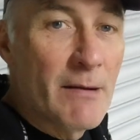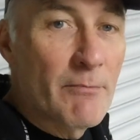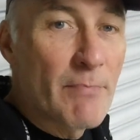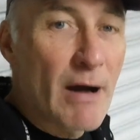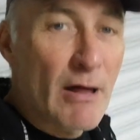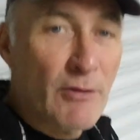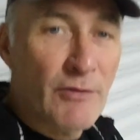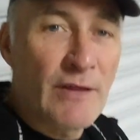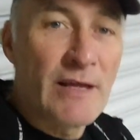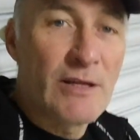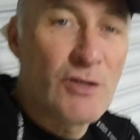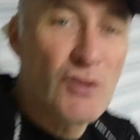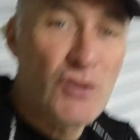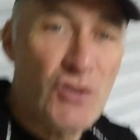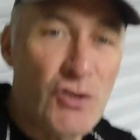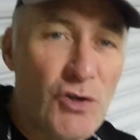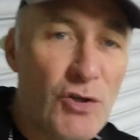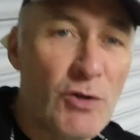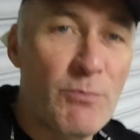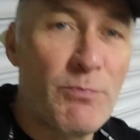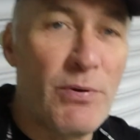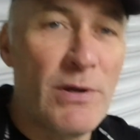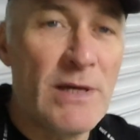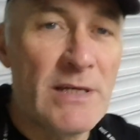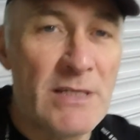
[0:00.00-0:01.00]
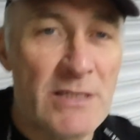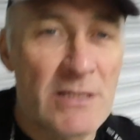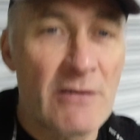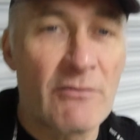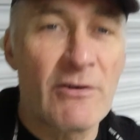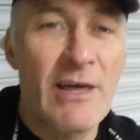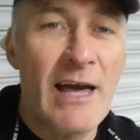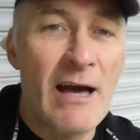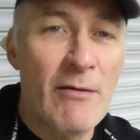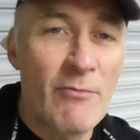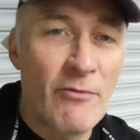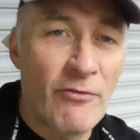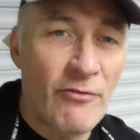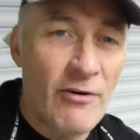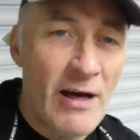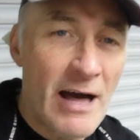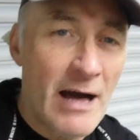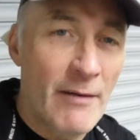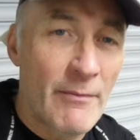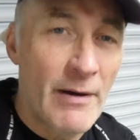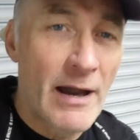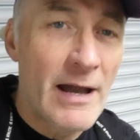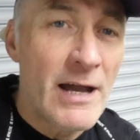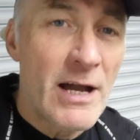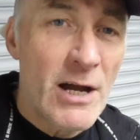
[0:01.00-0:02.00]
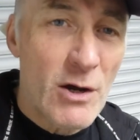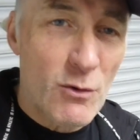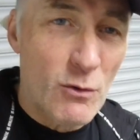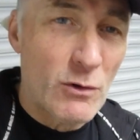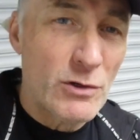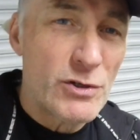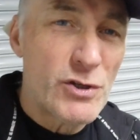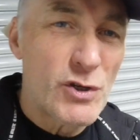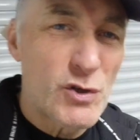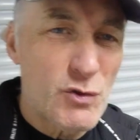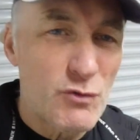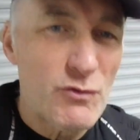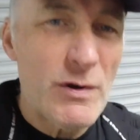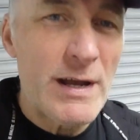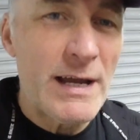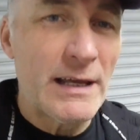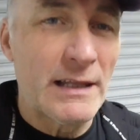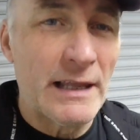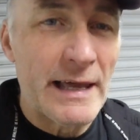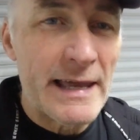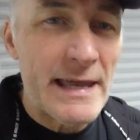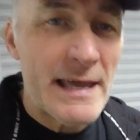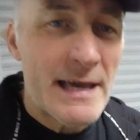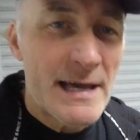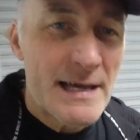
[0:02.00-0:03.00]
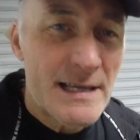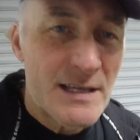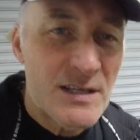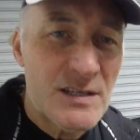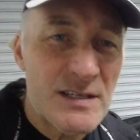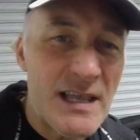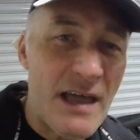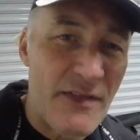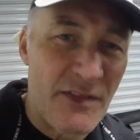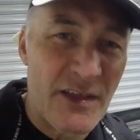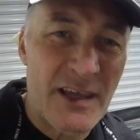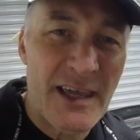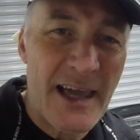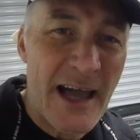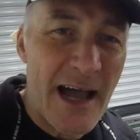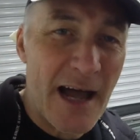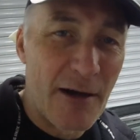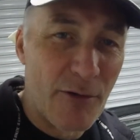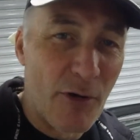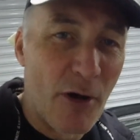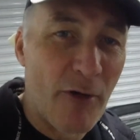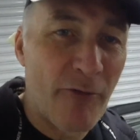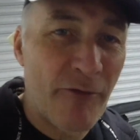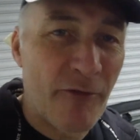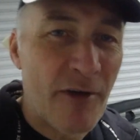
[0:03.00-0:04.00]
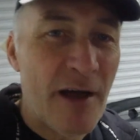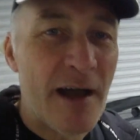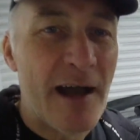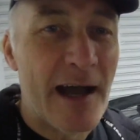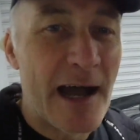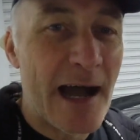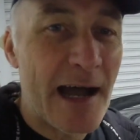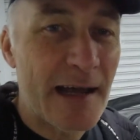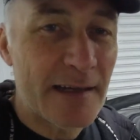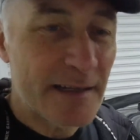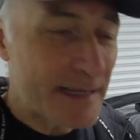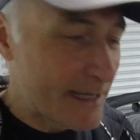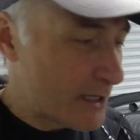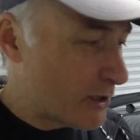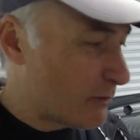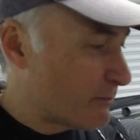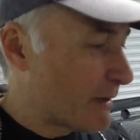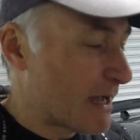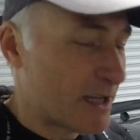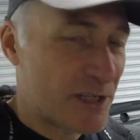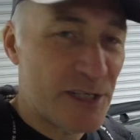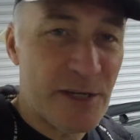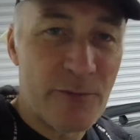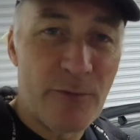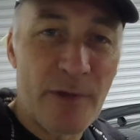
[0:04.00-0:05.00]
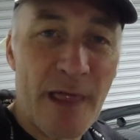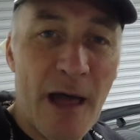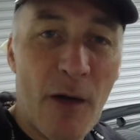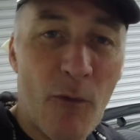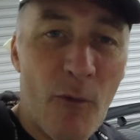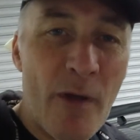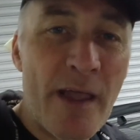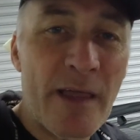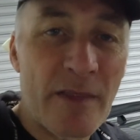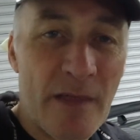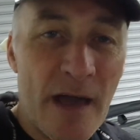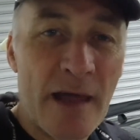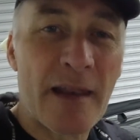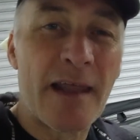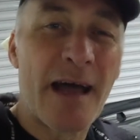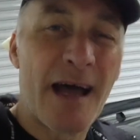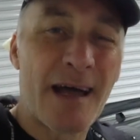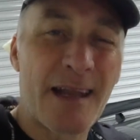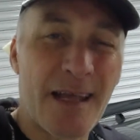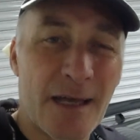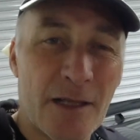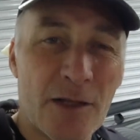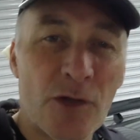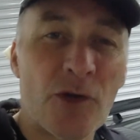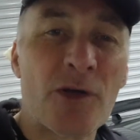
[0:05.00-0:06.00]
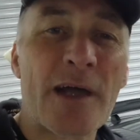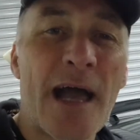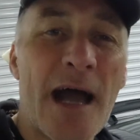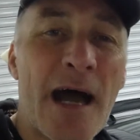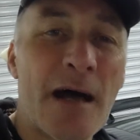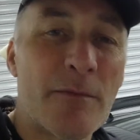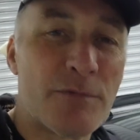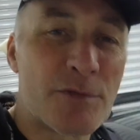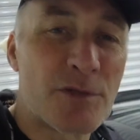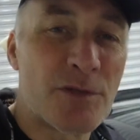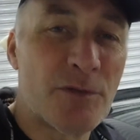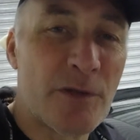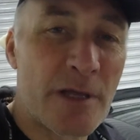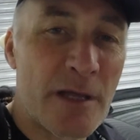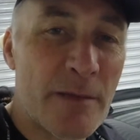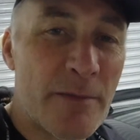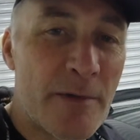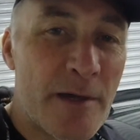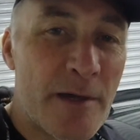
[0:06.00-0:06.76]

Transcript: But I think just the other pieces of carbon fibre will just really set the car off, and it'll match in with that wing then, and it'll look absolutely